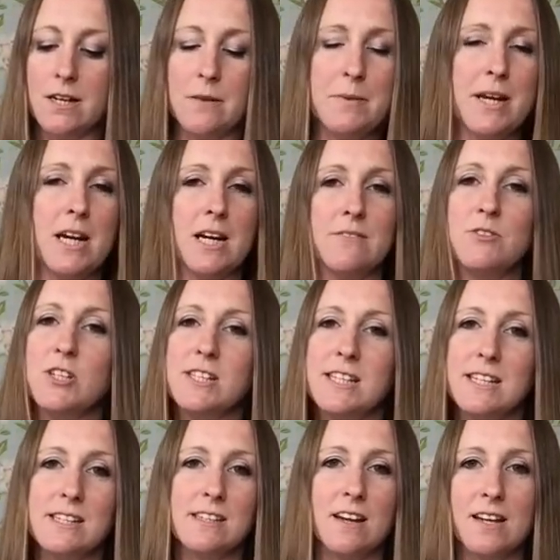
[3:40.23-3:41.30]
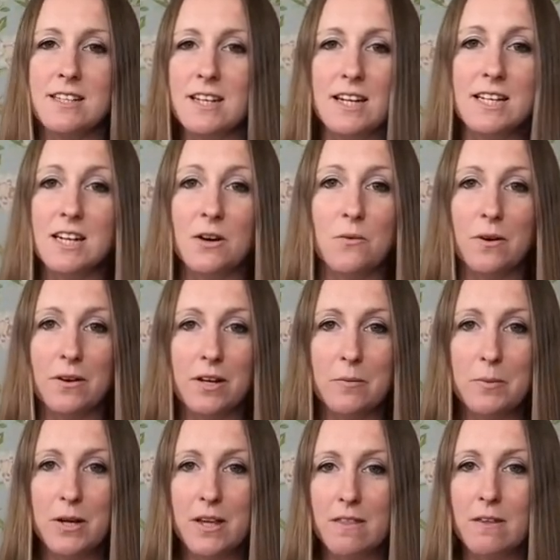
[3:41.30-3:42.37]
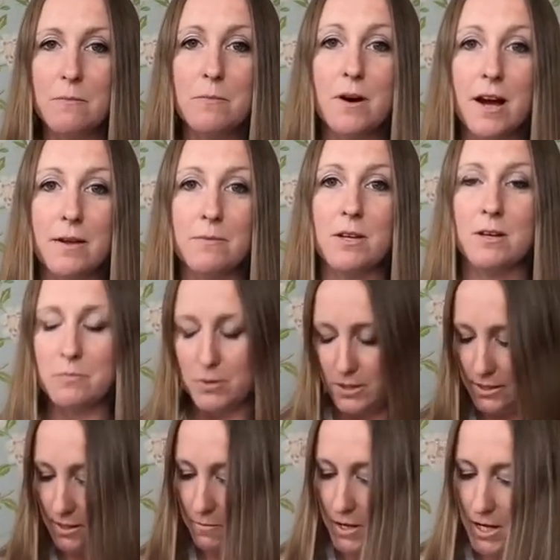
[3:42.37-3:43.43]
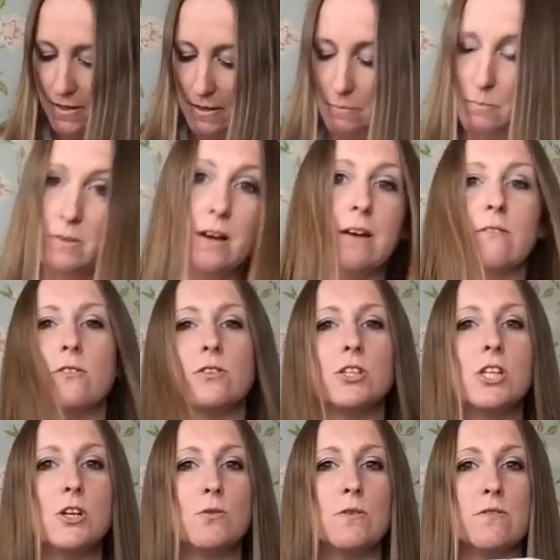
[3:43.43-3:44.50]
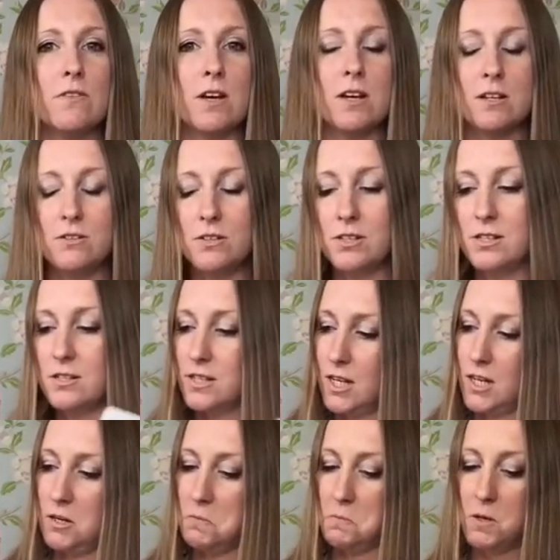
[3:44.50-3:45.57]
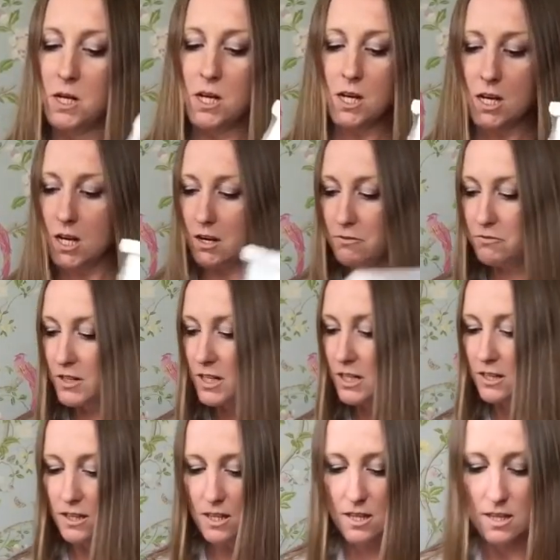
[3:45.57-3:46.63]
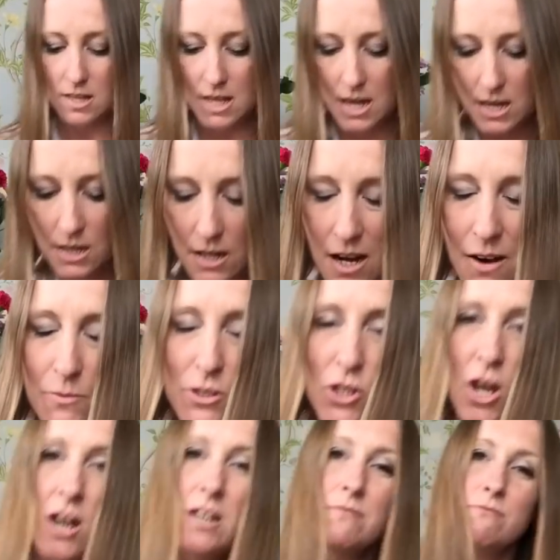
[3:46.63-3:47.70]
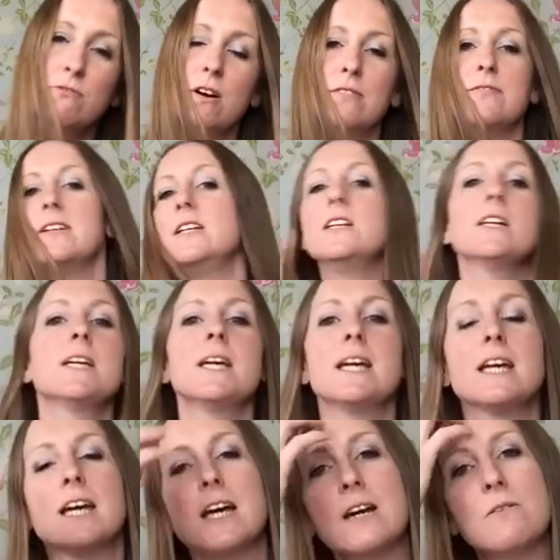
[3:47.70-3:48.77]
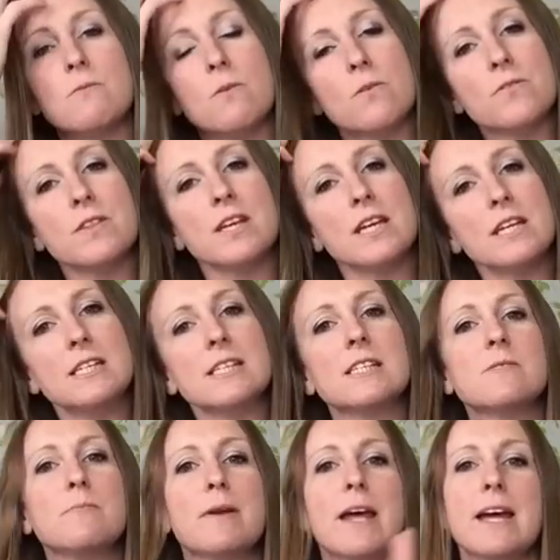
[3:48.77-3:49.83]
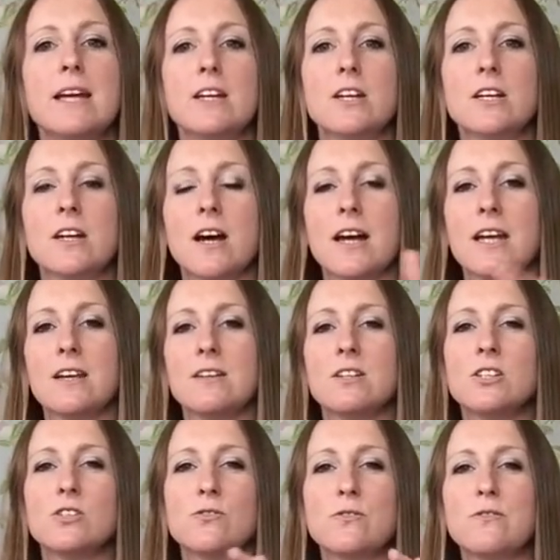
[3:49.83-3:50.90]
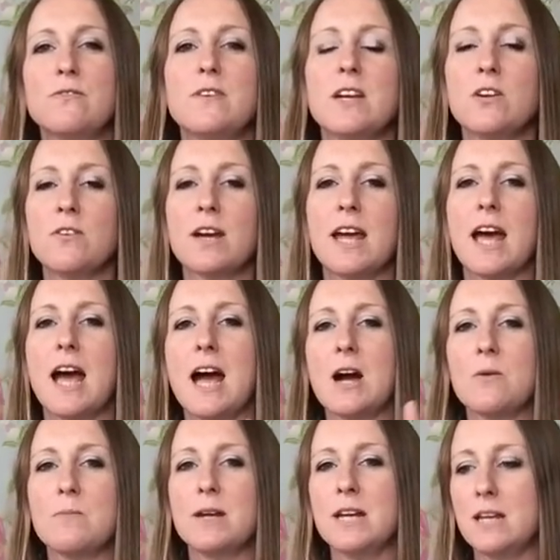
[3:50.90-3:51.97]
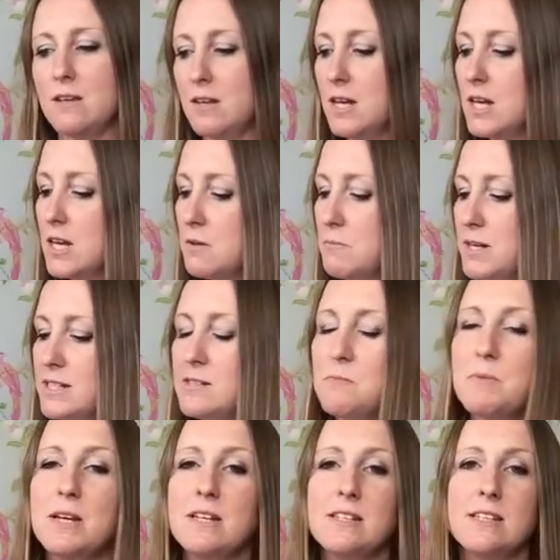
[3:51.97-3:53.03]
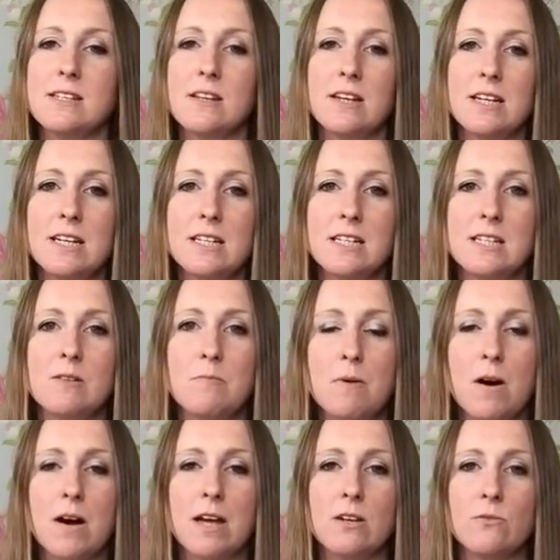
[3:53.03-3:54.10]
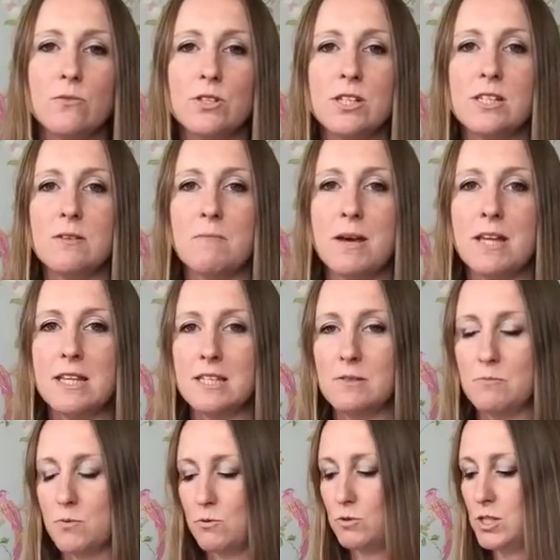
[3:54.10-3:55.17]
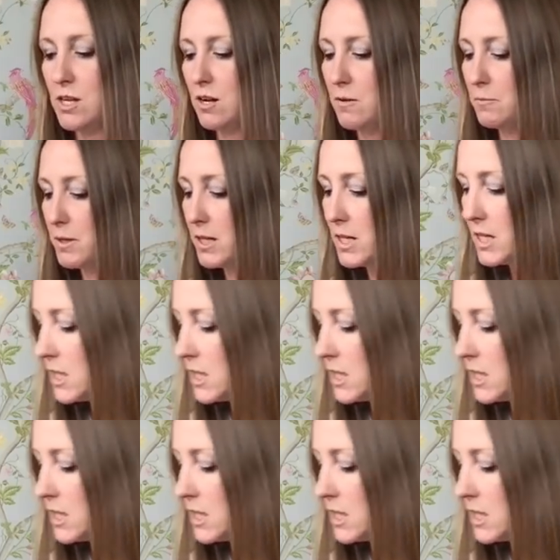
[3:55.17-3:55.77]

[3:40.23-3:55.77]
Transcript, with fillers: I mean, I'm just excited. I don't know what I'm going to put in them, but I'm going to put something in them. I've got two of those, so I figured that I was kind of roughly looking at what the display looked like and sort of figuring out how many bits and pieces I needed to buy in order to make this board up.